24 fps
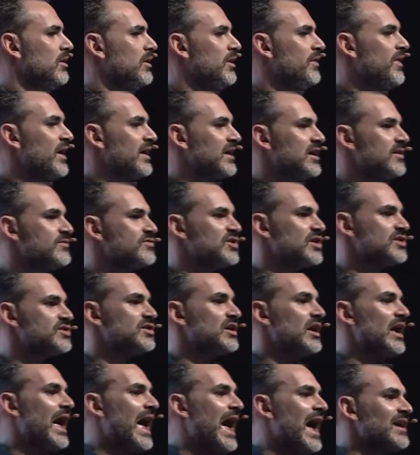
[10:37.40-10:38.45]
that gives us
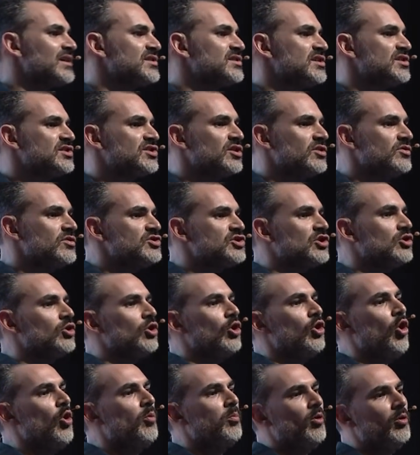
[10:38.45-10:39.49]
access to this
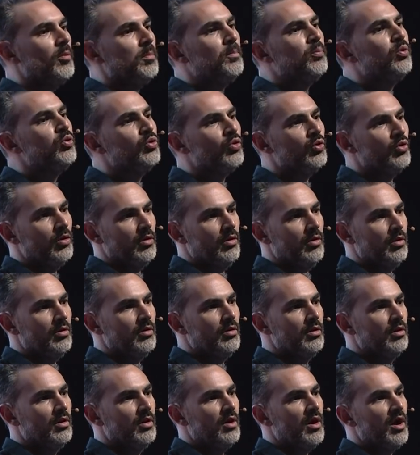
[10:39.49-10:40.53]
global
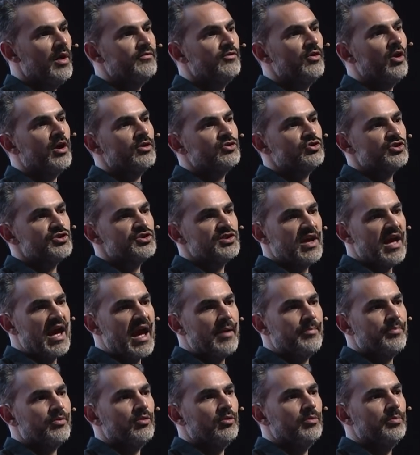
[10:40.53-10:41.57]
pool of not just
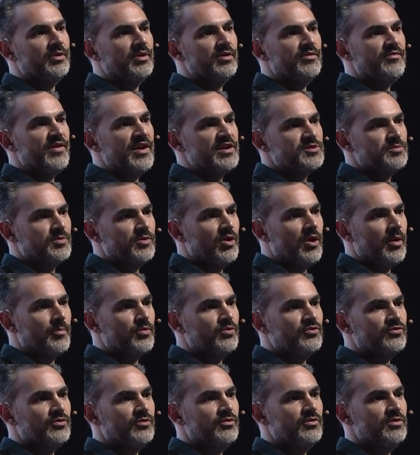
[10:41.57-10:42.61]
capital but investment
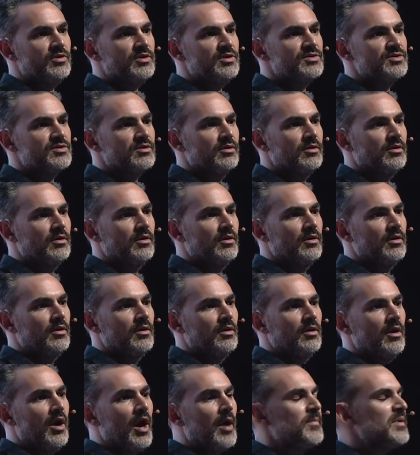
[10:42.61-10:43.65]
opportunities.
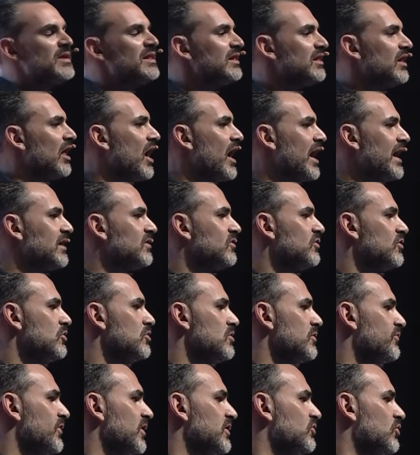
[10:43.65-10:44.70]
I'd be lying to you
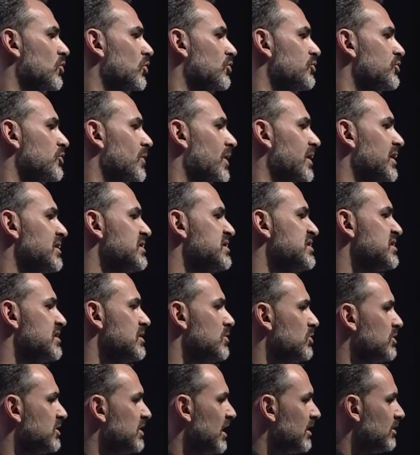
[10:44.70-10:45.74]
if I told you I can see
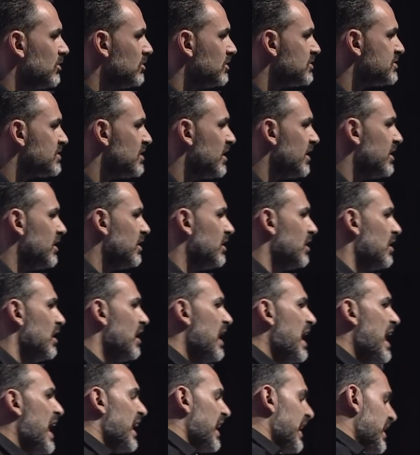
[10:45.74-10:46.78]
what that looks like,
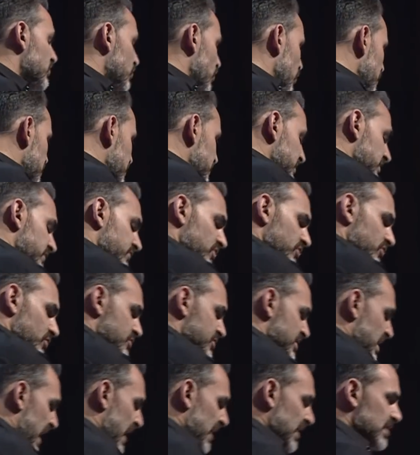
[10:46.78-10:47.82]
and I don't believe that
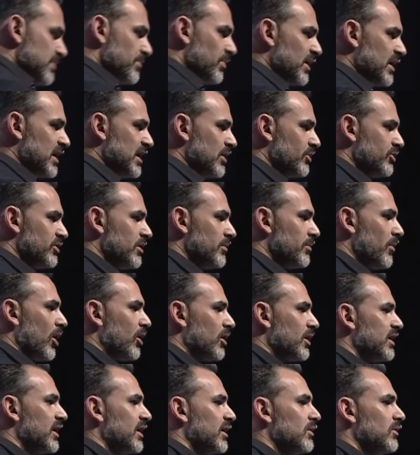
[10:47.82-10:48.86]
there's anybody in the
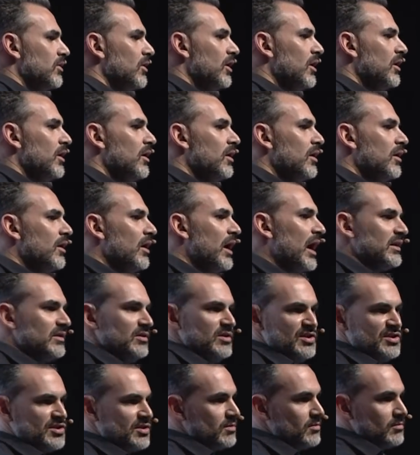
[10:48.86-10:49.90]
market, at
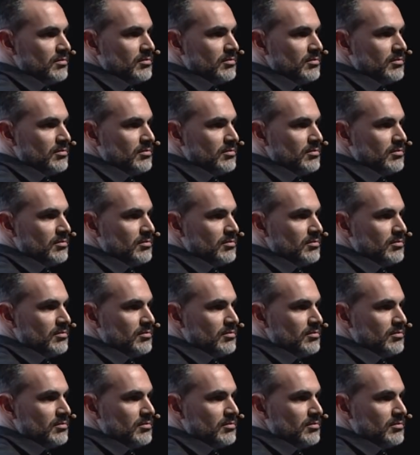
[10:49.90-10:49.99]
least